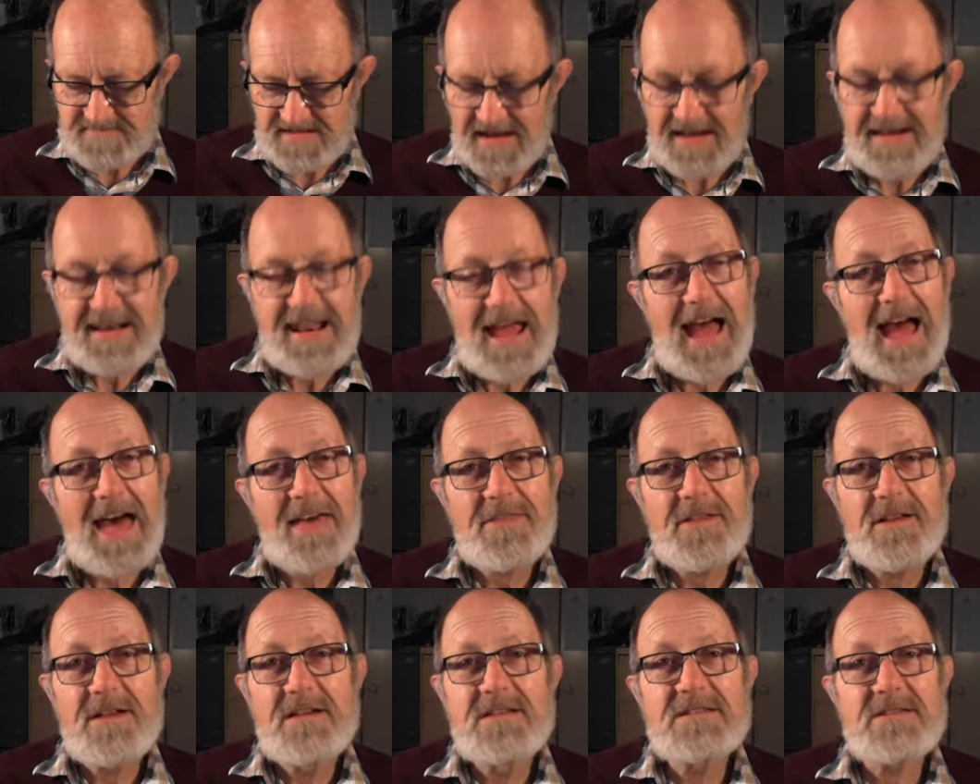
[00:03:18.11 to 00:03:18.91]
And
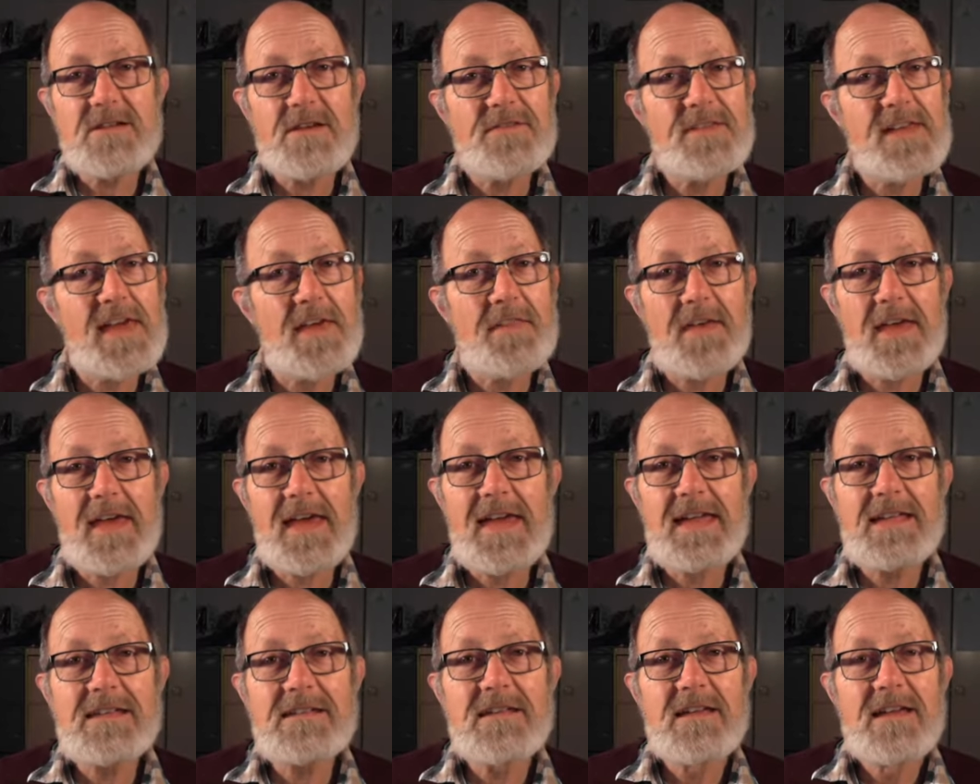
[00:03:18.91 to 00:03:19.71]
others, on the other
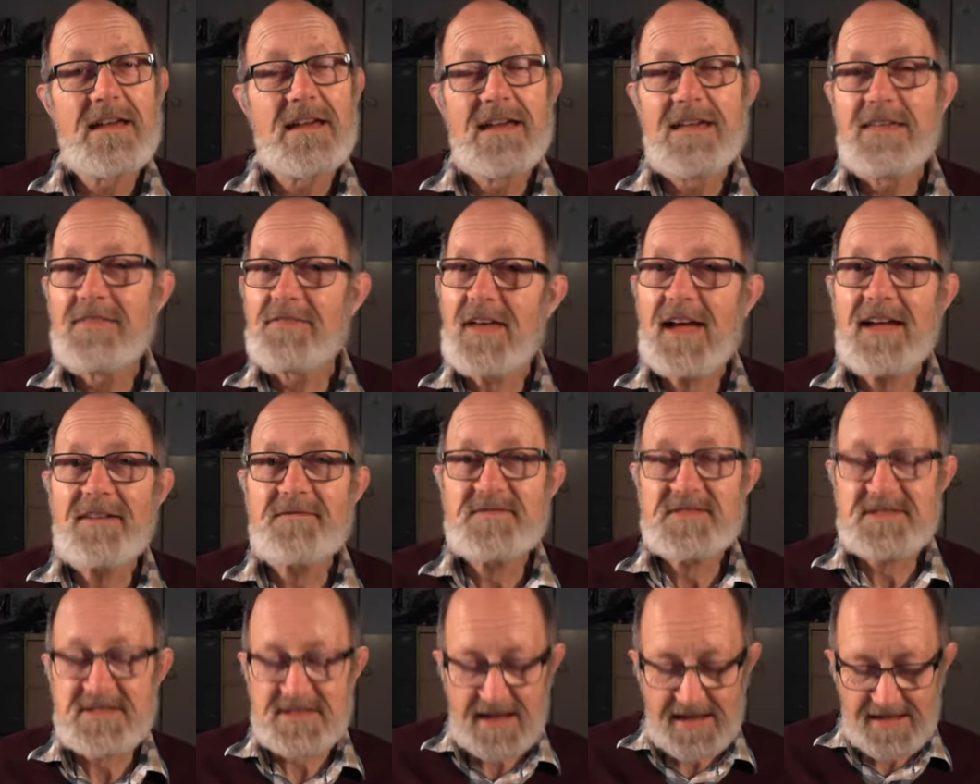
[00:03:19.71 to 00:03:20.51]
hand, they've
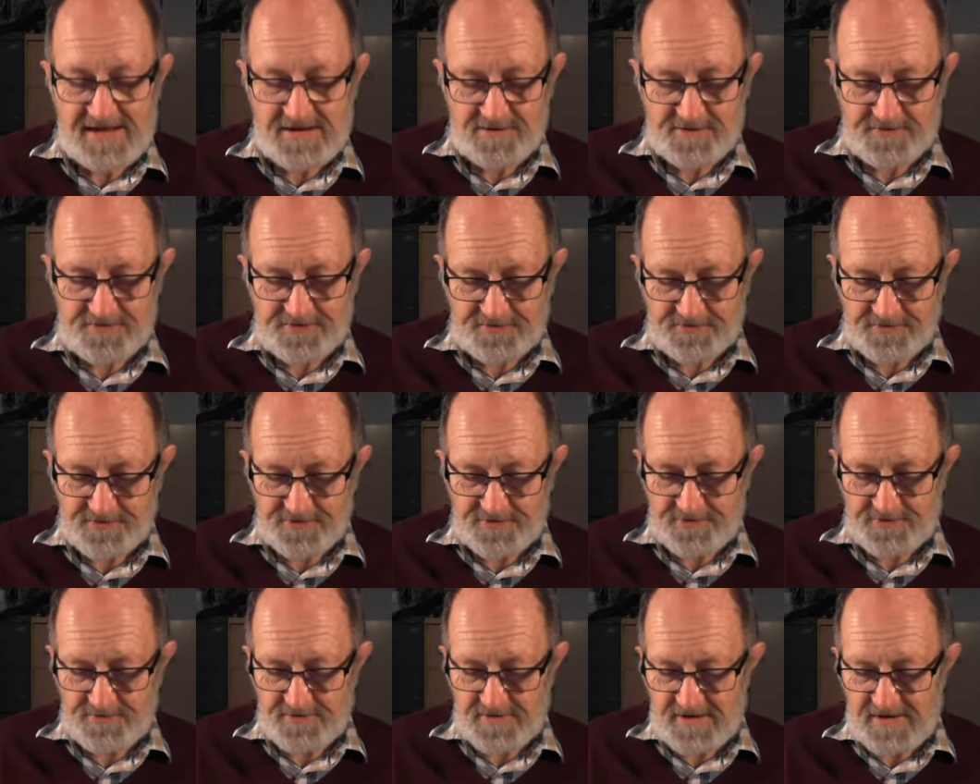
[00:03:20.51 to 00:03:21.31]
sailed
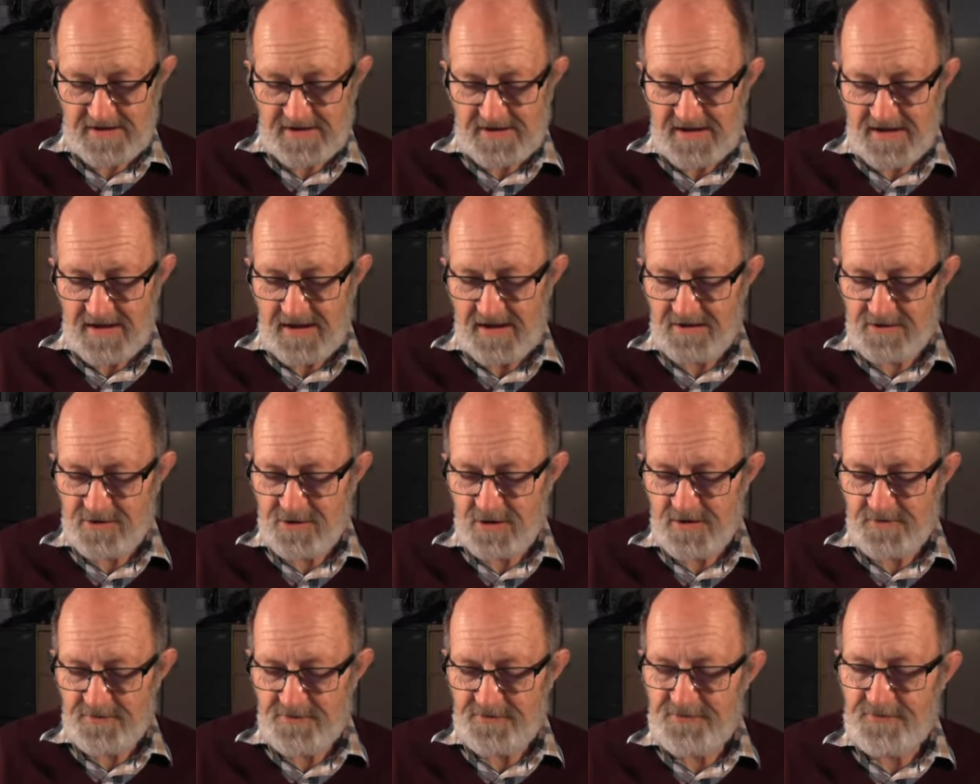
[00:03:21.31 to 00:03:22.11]
through and
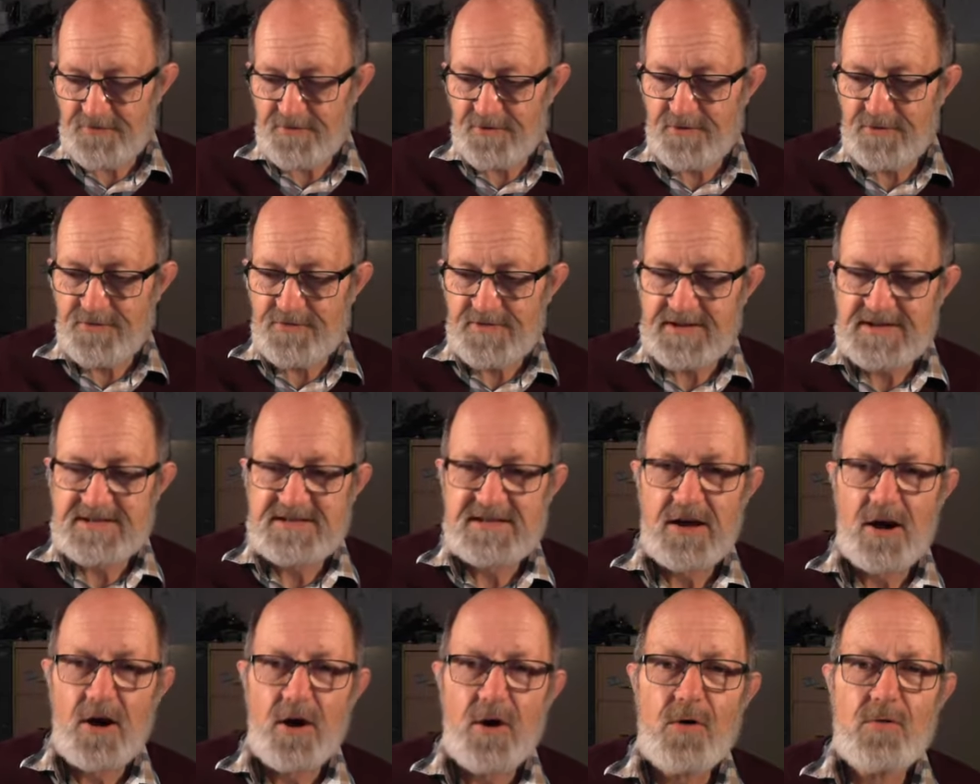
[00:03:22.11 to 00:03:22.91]
gotten through this
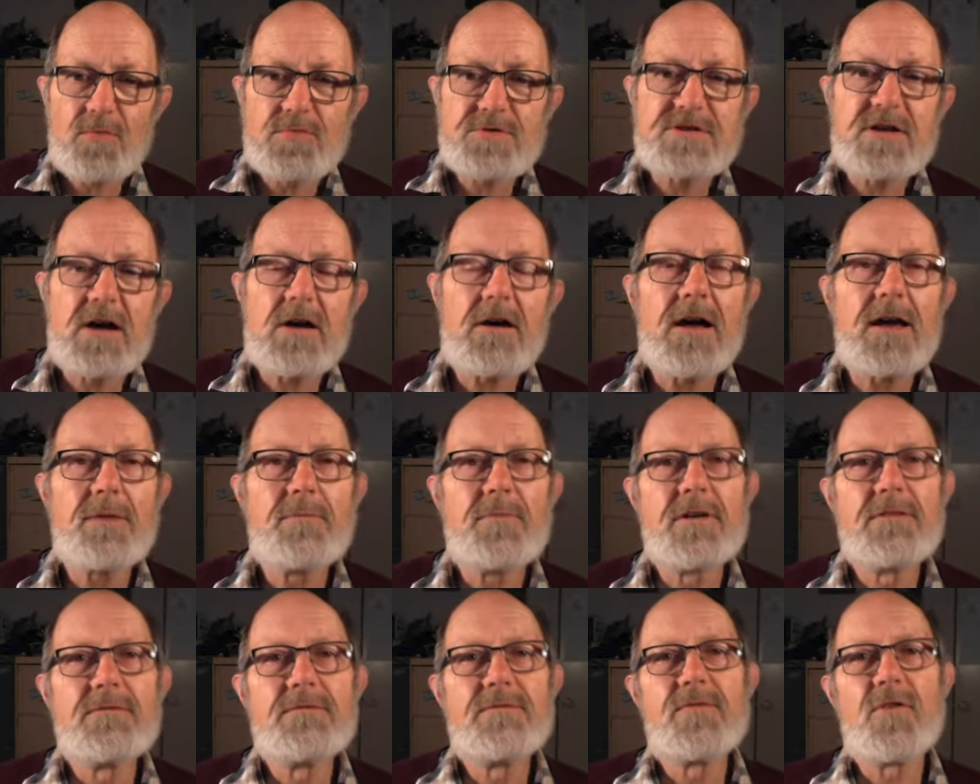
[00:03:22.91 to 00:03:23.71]
whole time
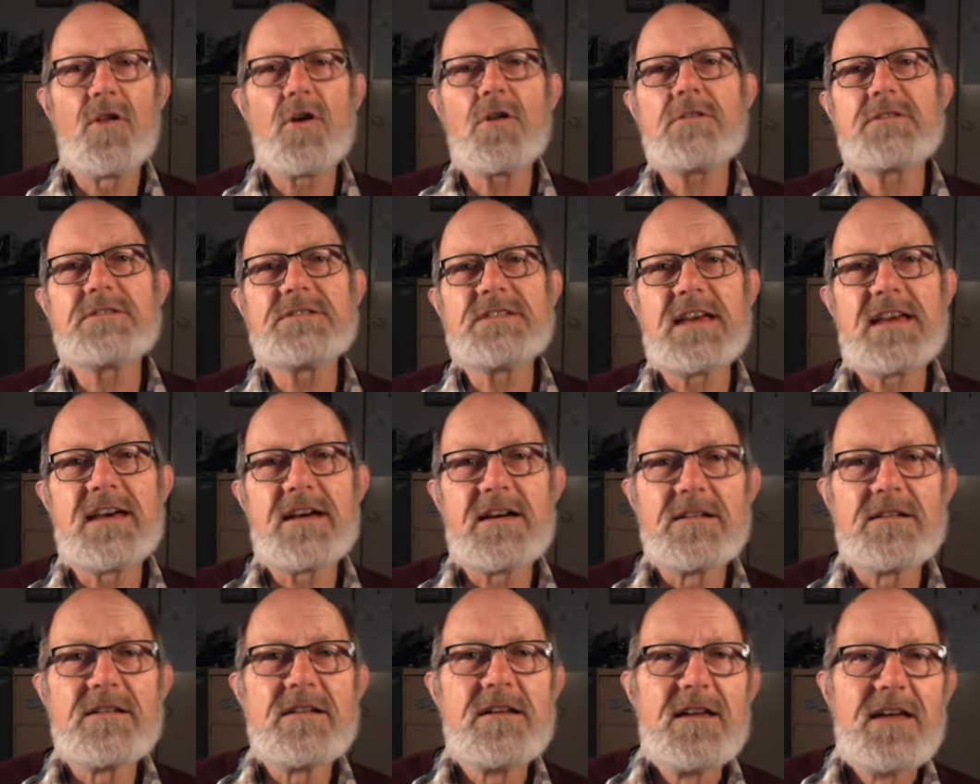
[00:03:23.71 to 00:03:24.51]
of
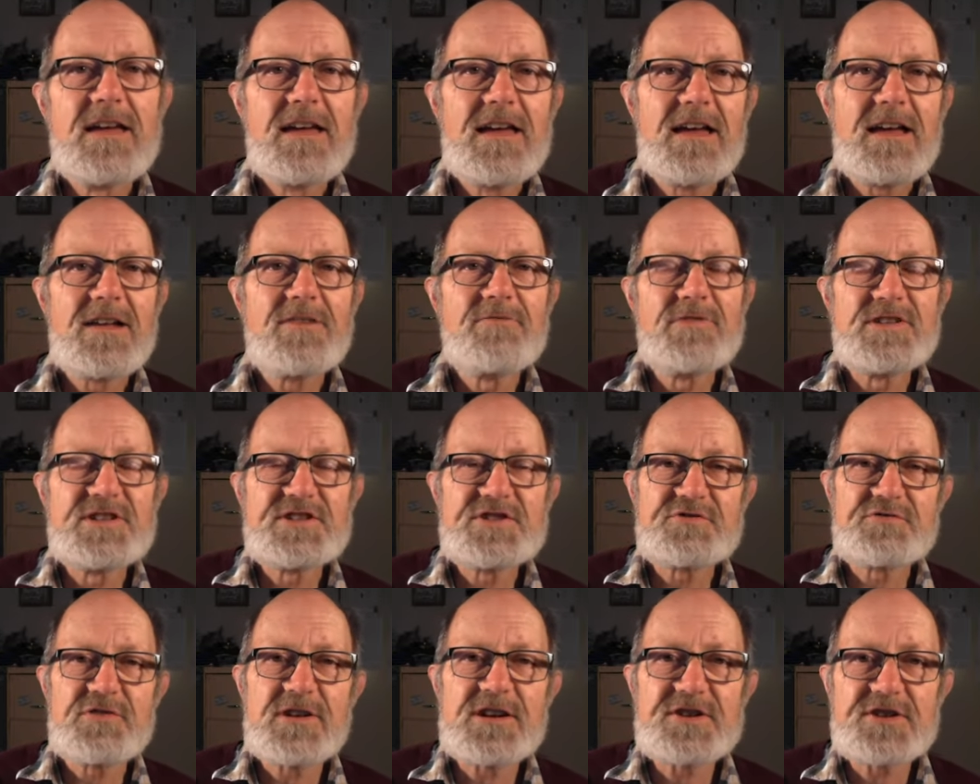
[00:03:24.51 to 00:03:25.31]
lockdown and
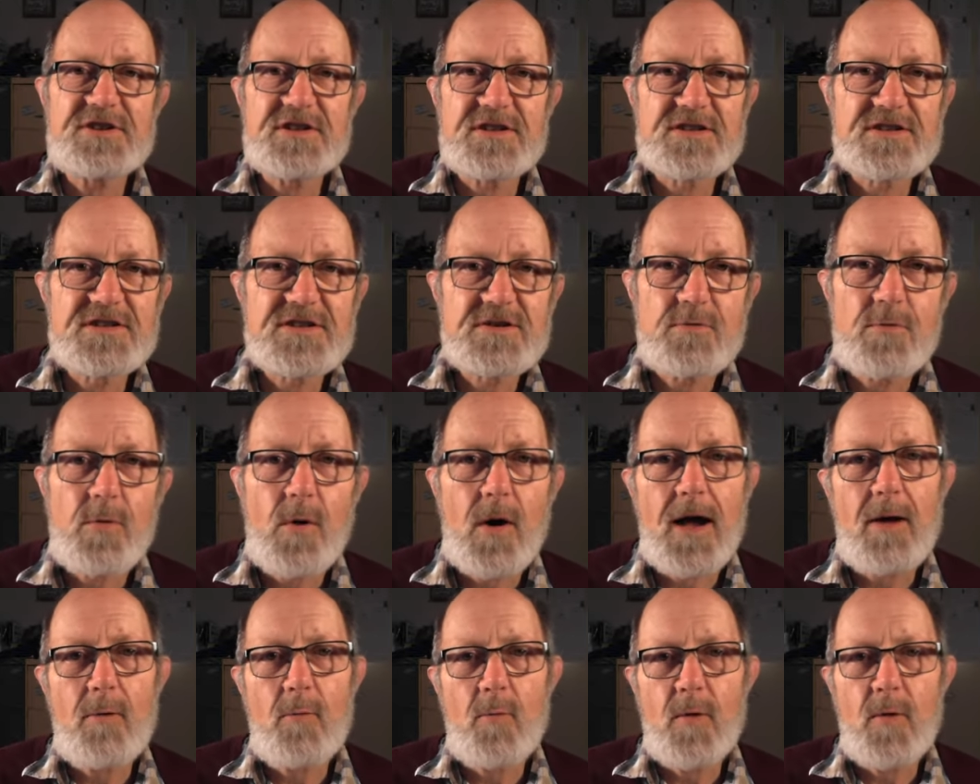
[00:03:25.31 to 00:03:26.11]
restrictions
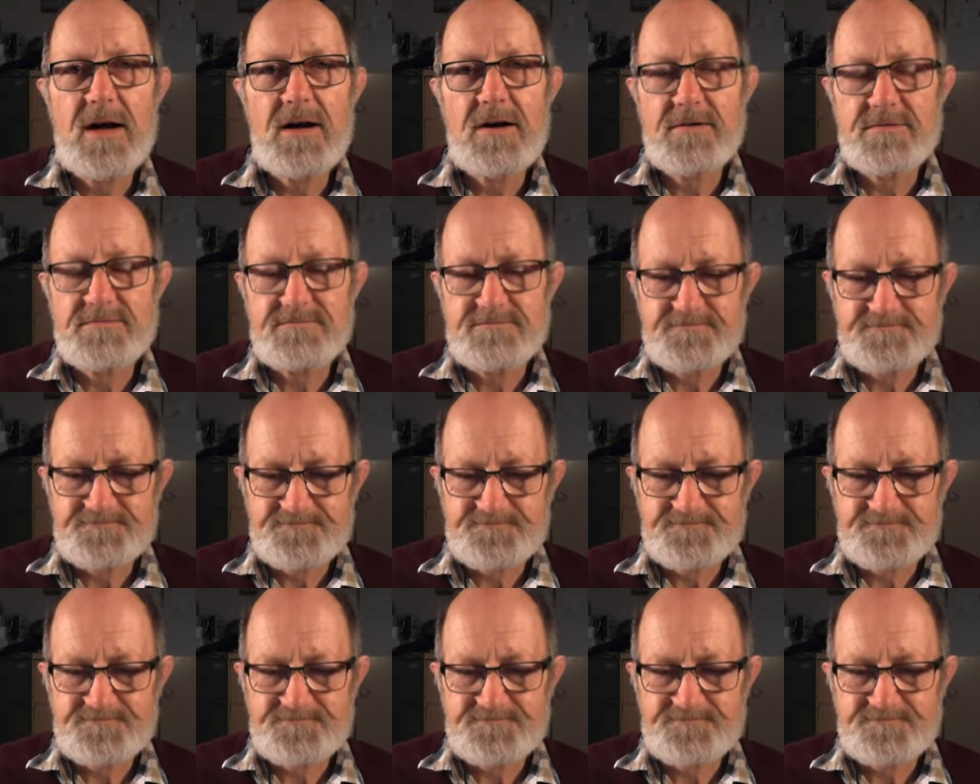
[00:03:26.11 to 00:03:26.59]
quite well.